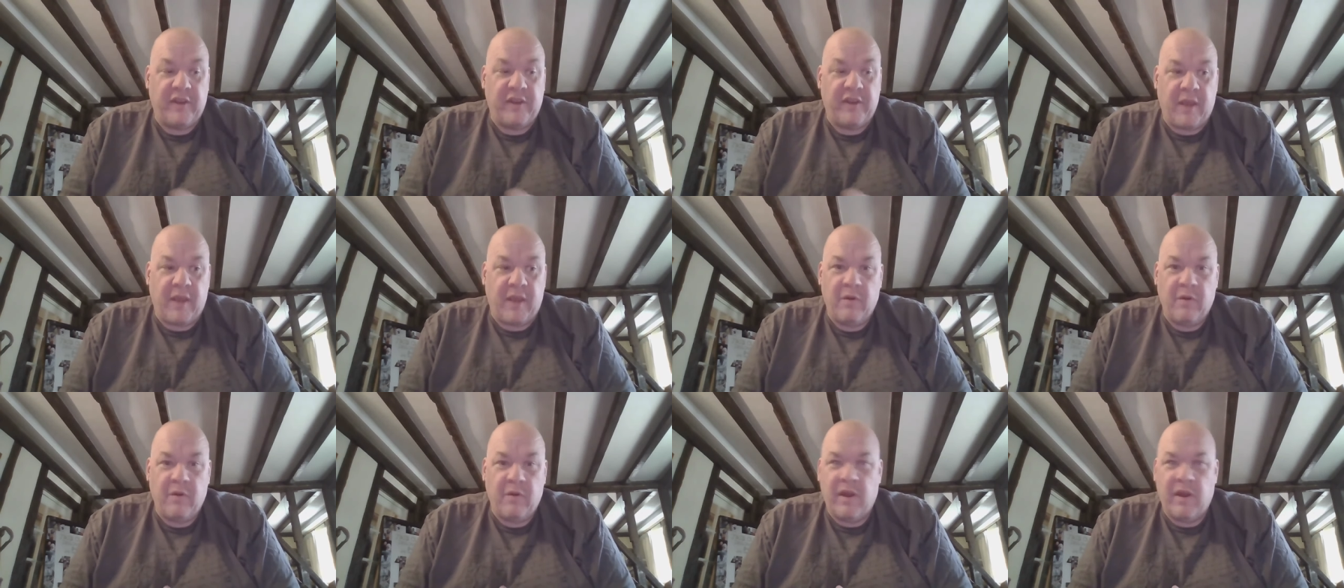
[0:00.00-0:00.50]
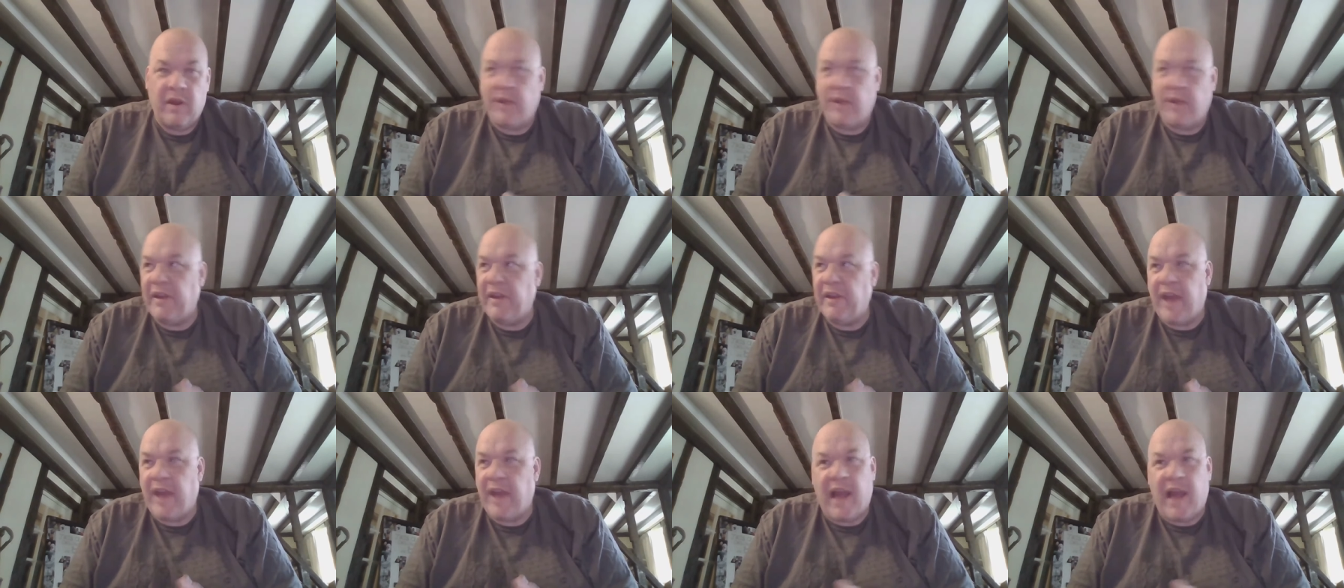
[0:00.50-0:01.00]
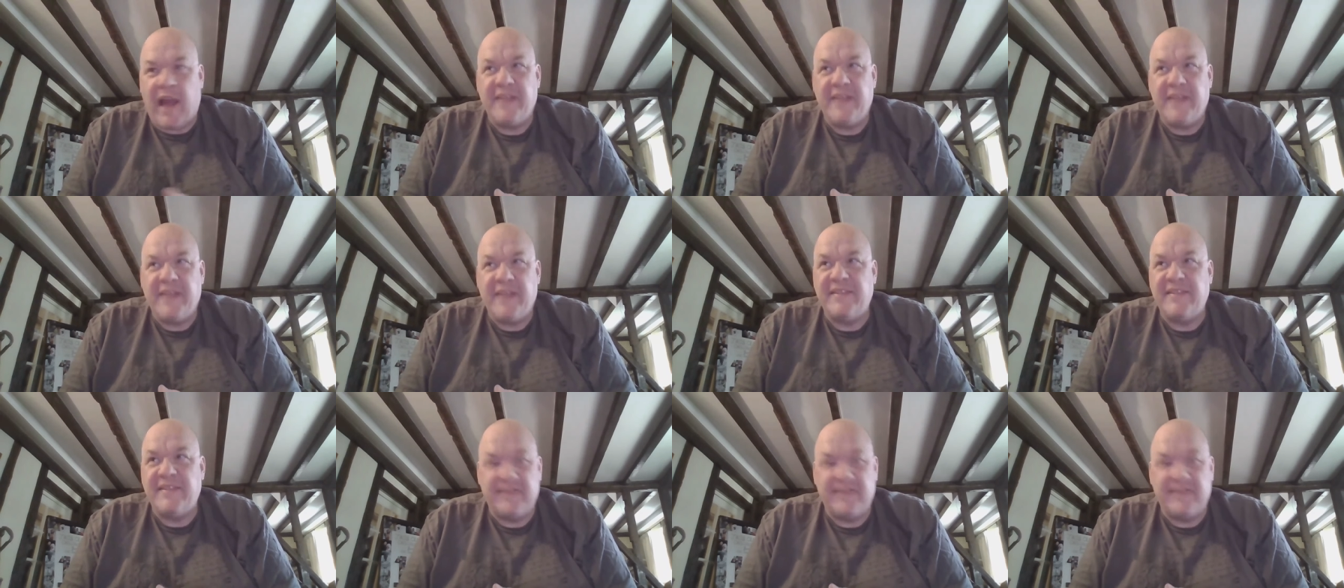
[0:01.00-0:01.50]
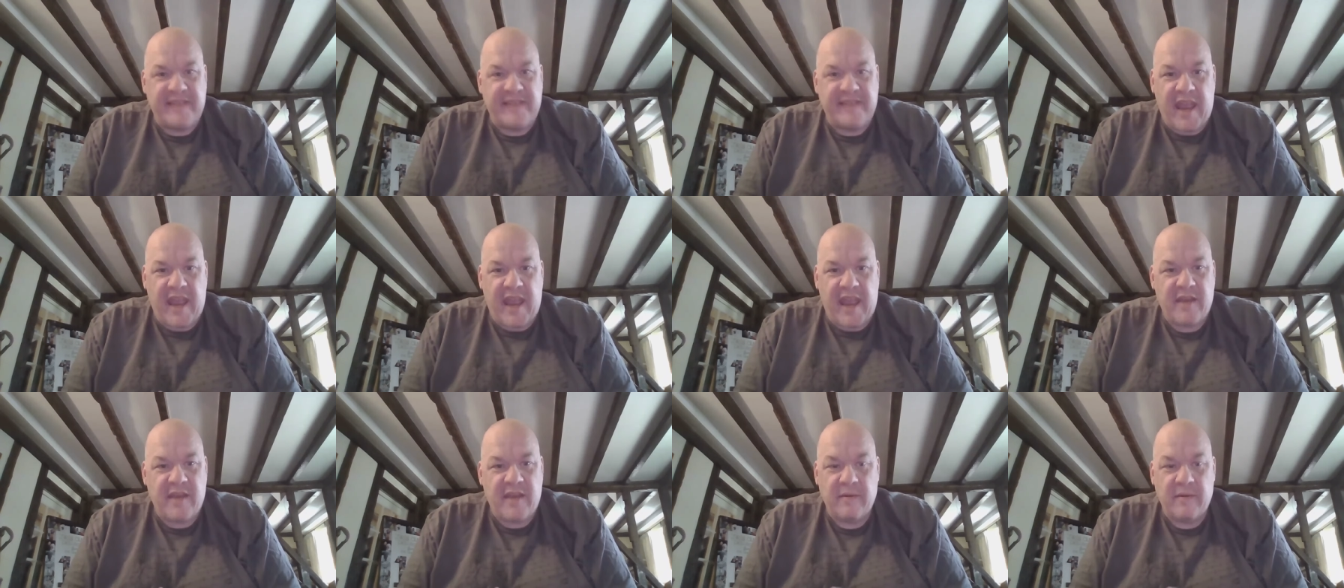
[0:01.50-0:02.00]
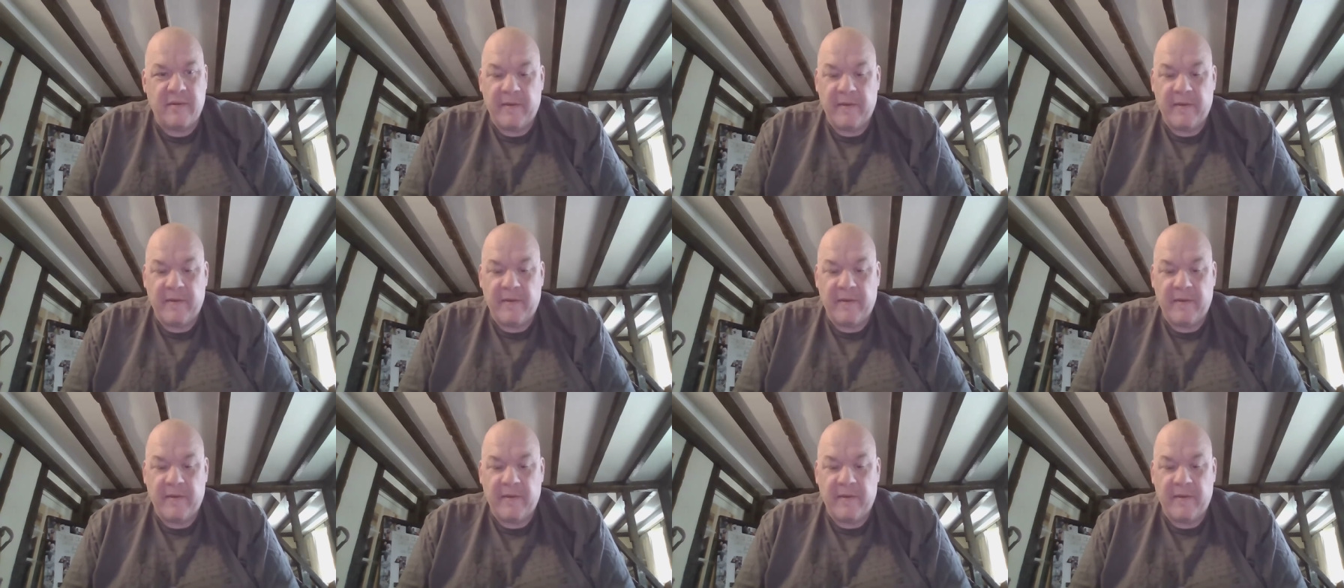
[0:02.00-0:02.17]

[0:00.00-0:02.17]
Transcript: They were, I think, they're eight and 10.